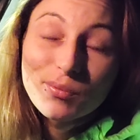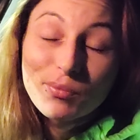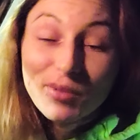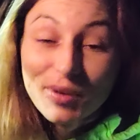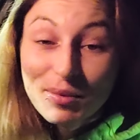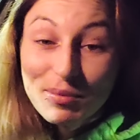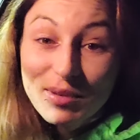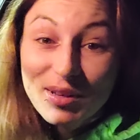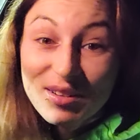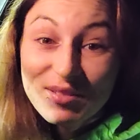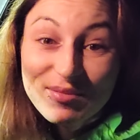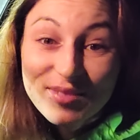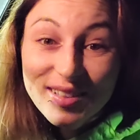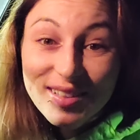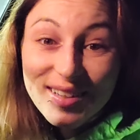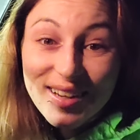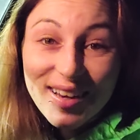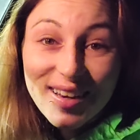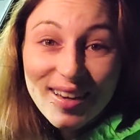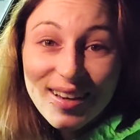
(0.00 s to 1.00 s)
But I'm
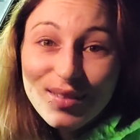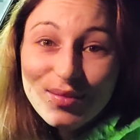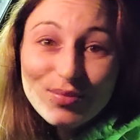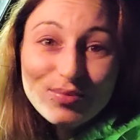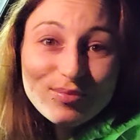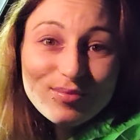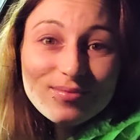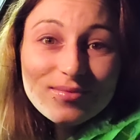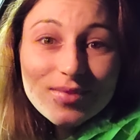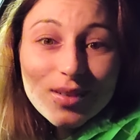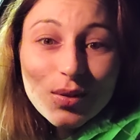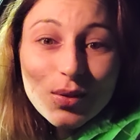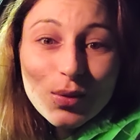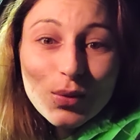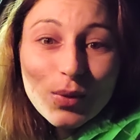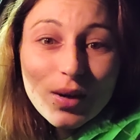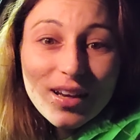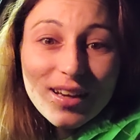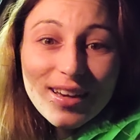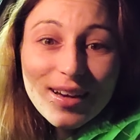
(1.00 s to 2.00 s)
human. I am
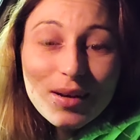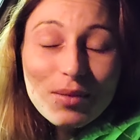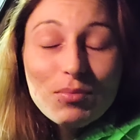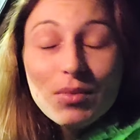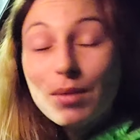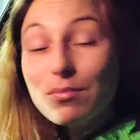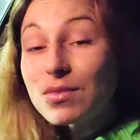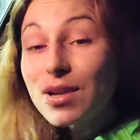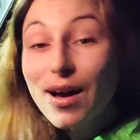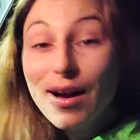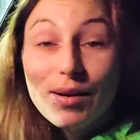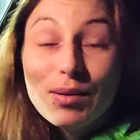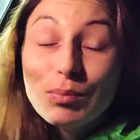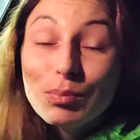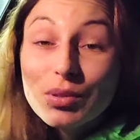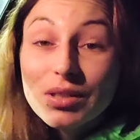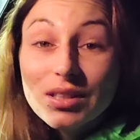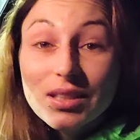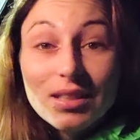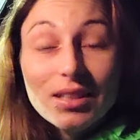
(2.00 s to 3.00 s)
who I am. I'm not
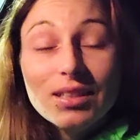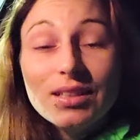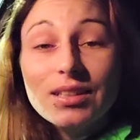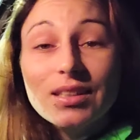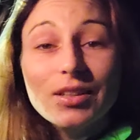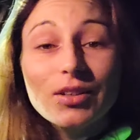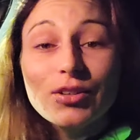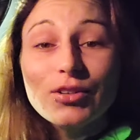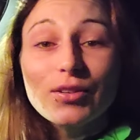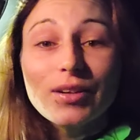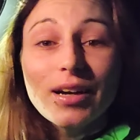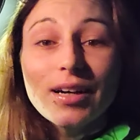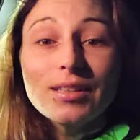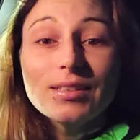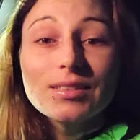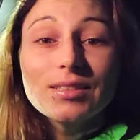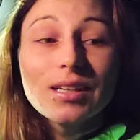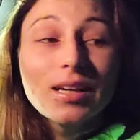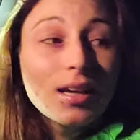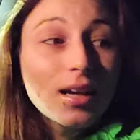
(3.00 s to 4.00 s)
politically
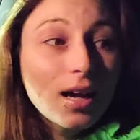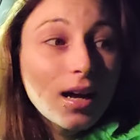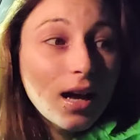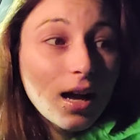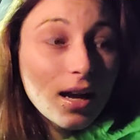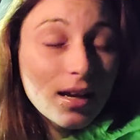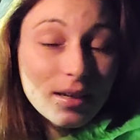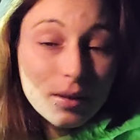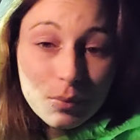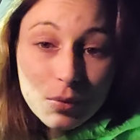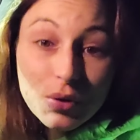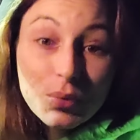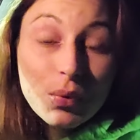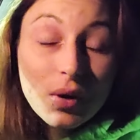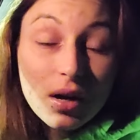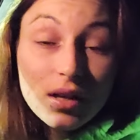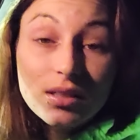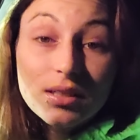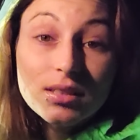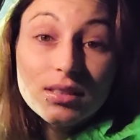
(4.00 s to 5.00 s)
correct. I am a
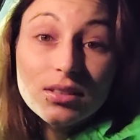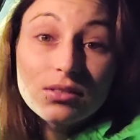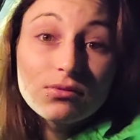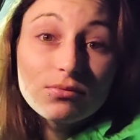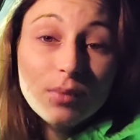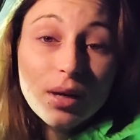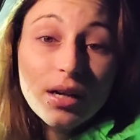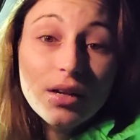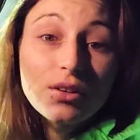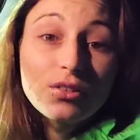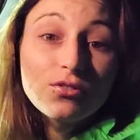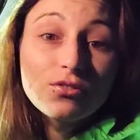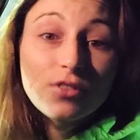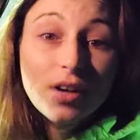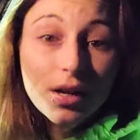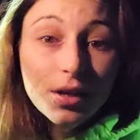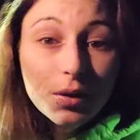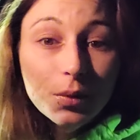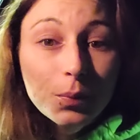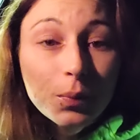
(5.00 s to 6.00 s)
product of my
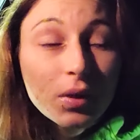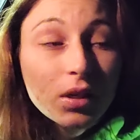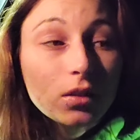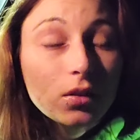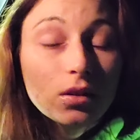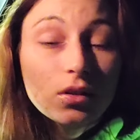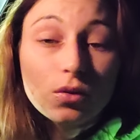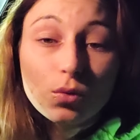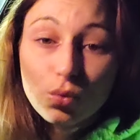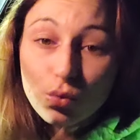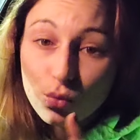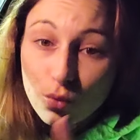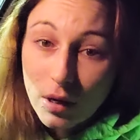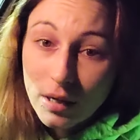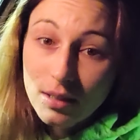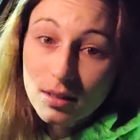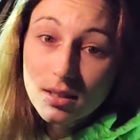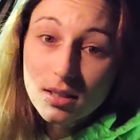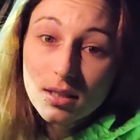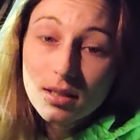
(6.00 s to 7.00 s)
environment.
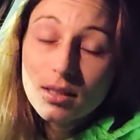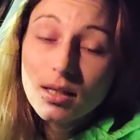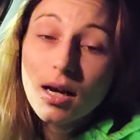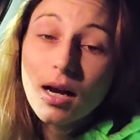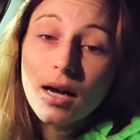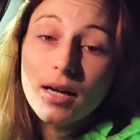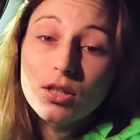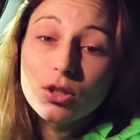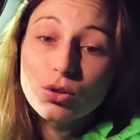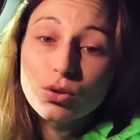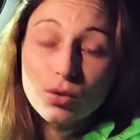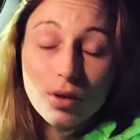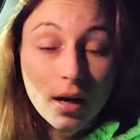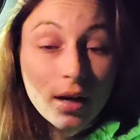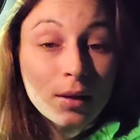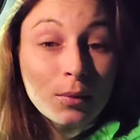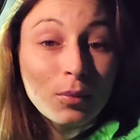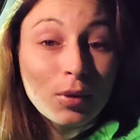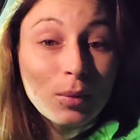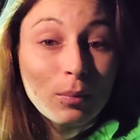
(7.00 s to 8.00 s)
Granted, I try
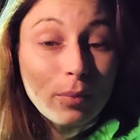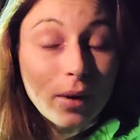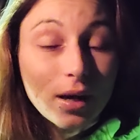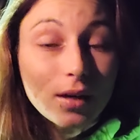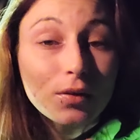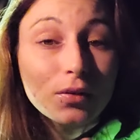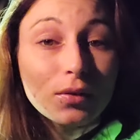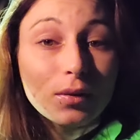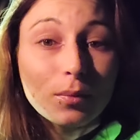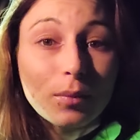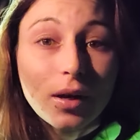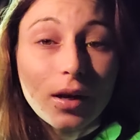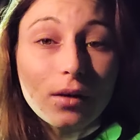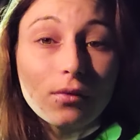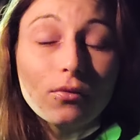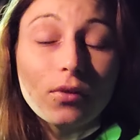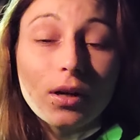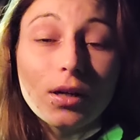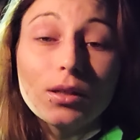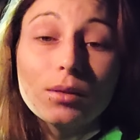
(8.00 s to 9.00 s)
and be better than my
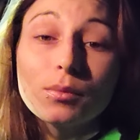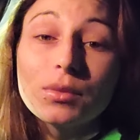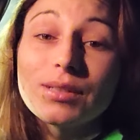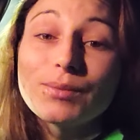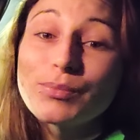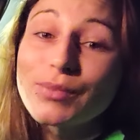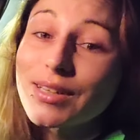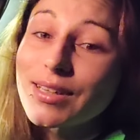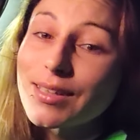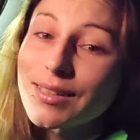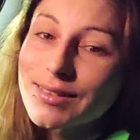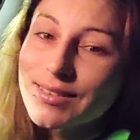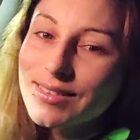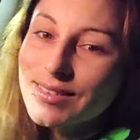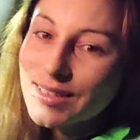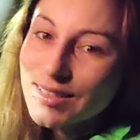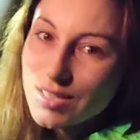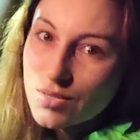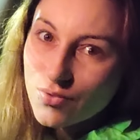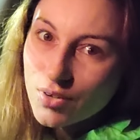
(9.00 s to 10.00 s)
environment because
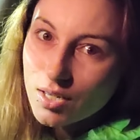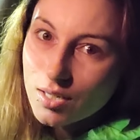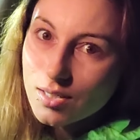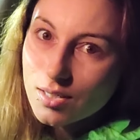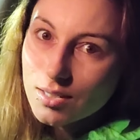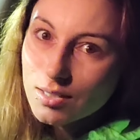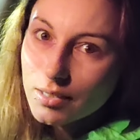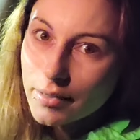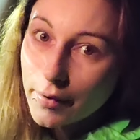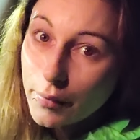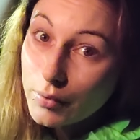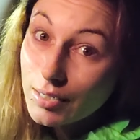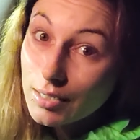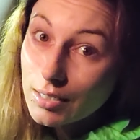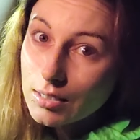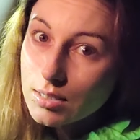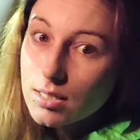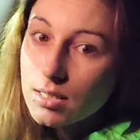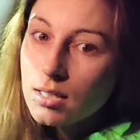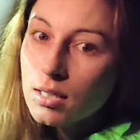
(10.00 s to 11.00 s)
let's face it,
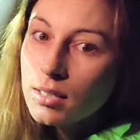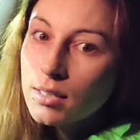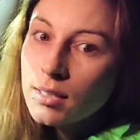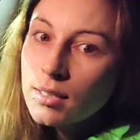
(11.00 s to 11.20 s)
nowadays,